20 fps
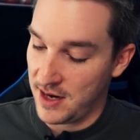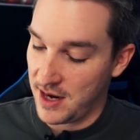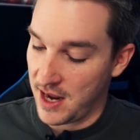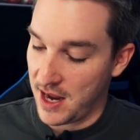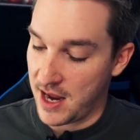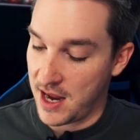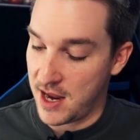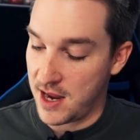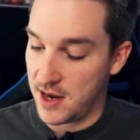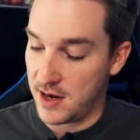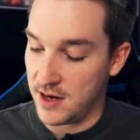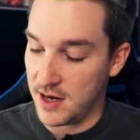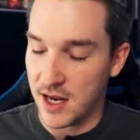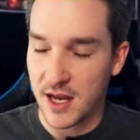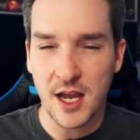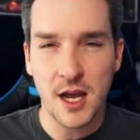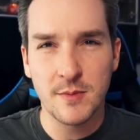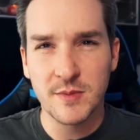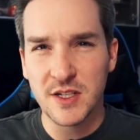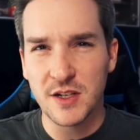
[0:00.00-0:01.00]
and it
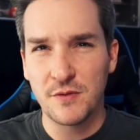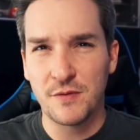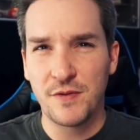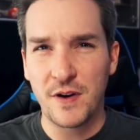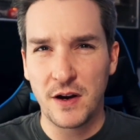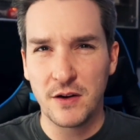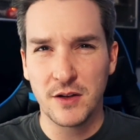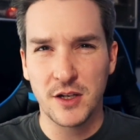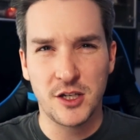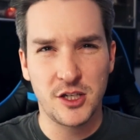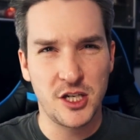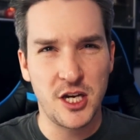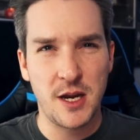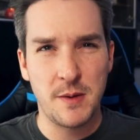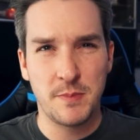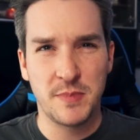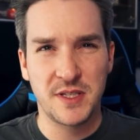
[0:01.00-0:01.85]
comes in fairly cheap.